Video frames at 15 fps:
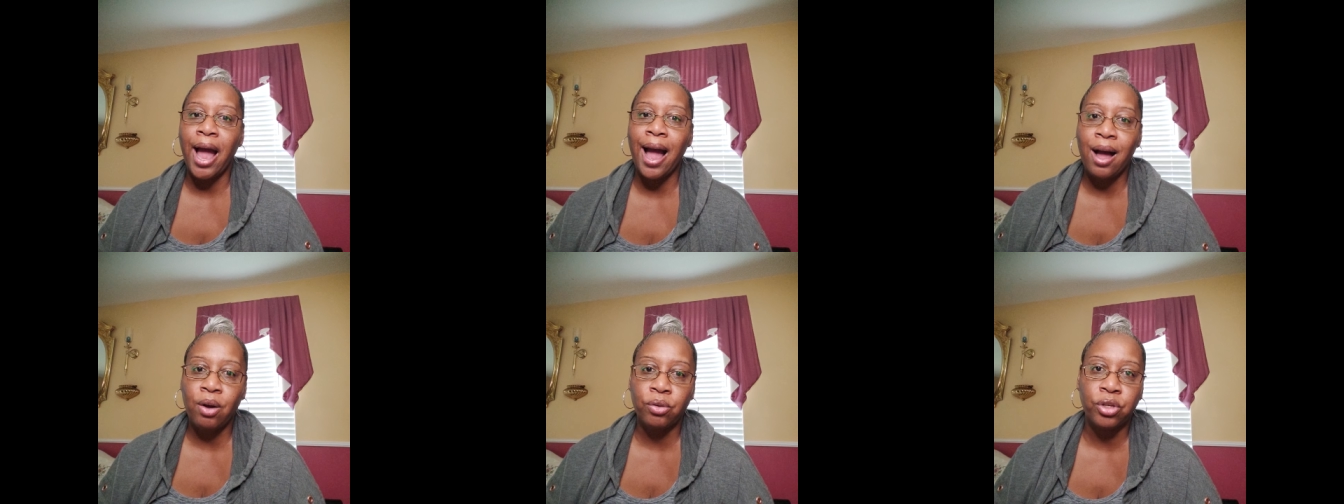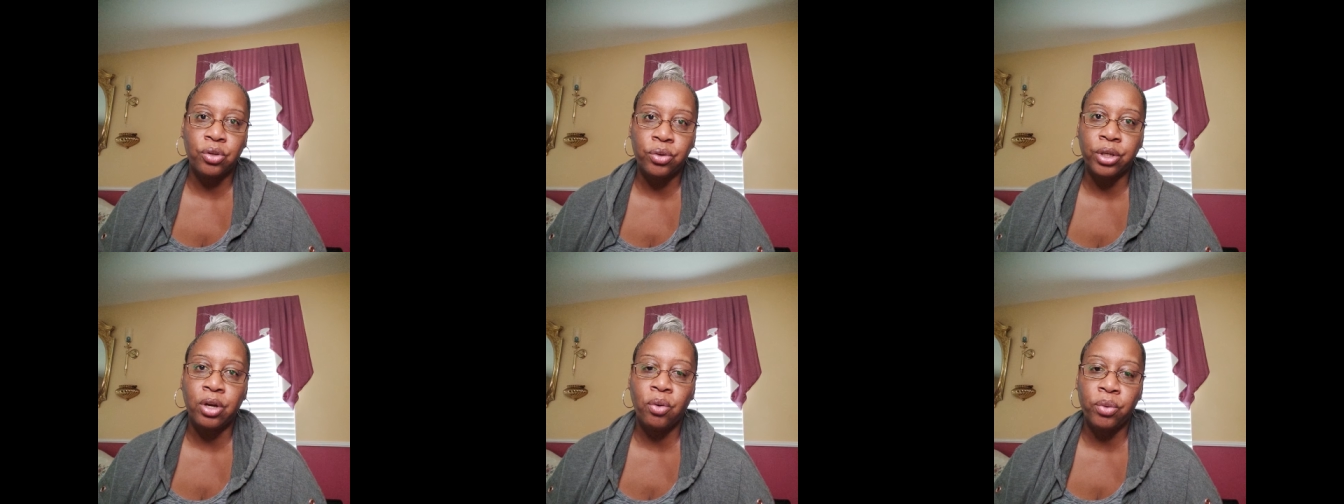how
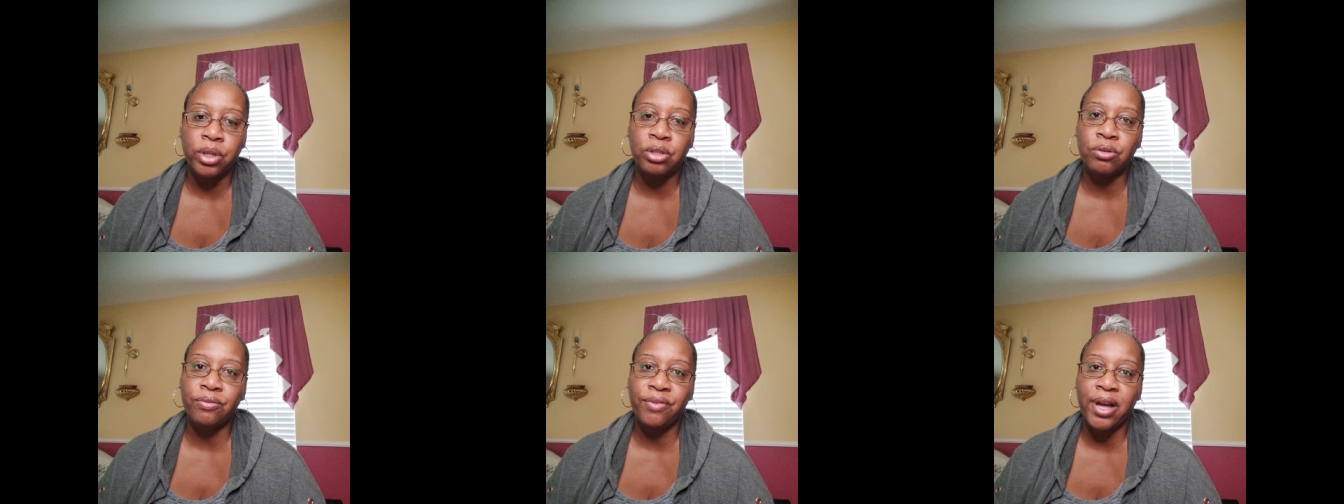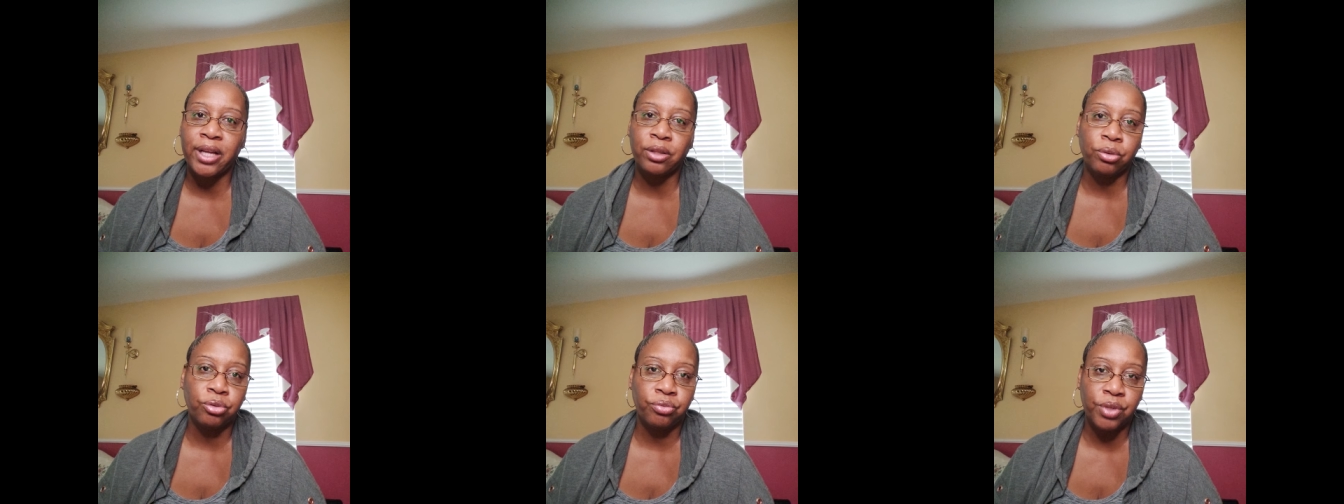you're going to
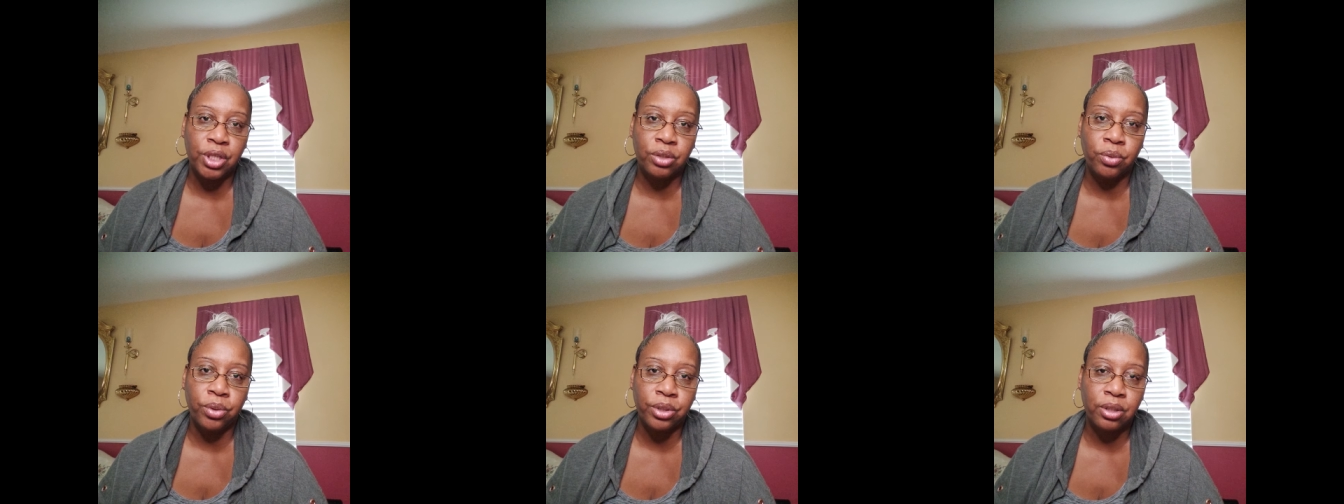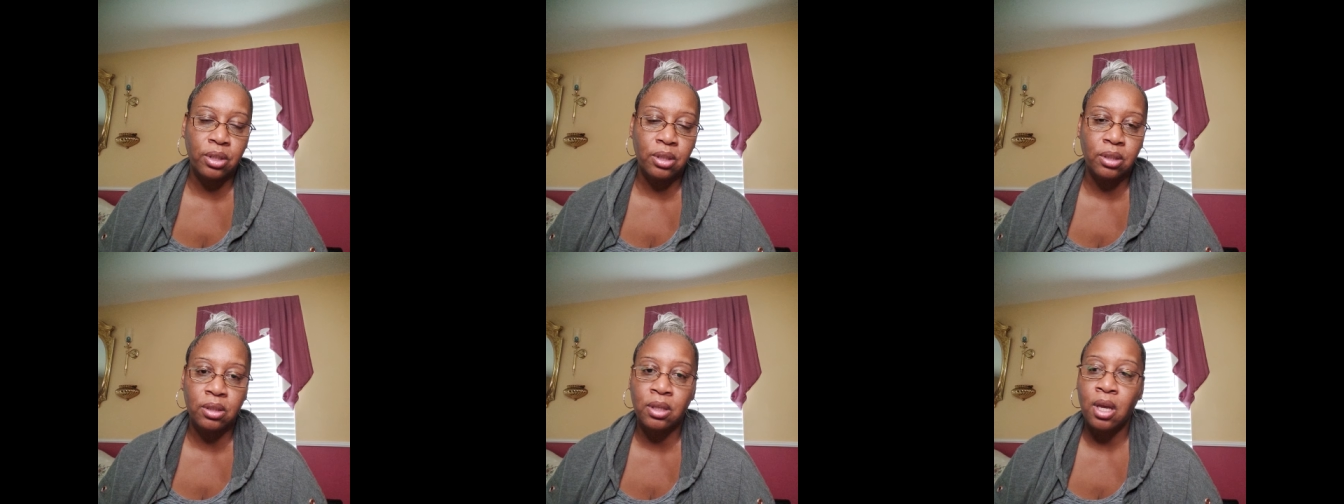find those
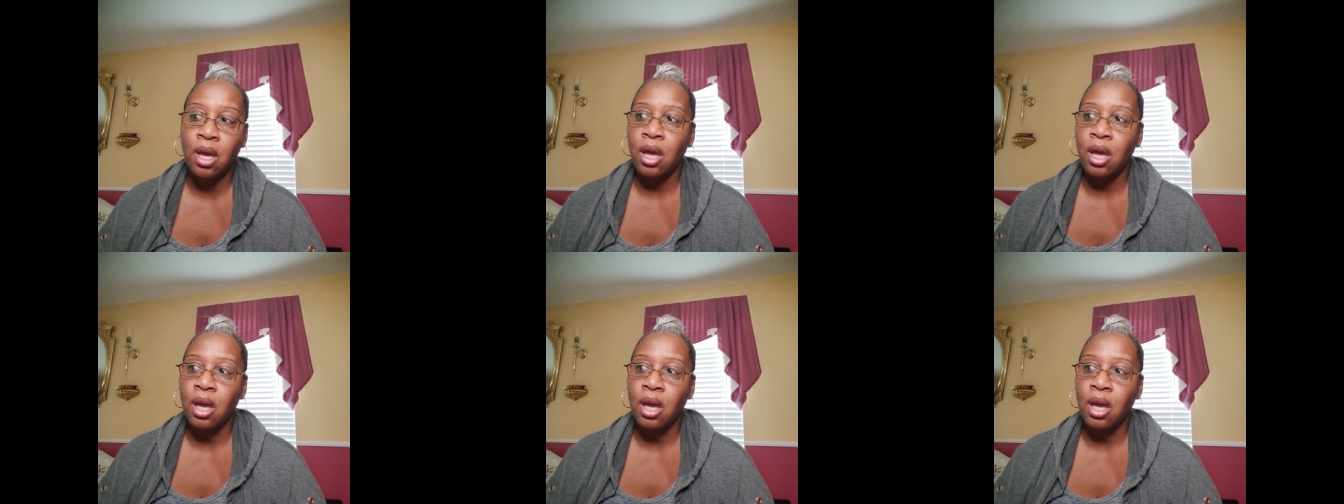resources.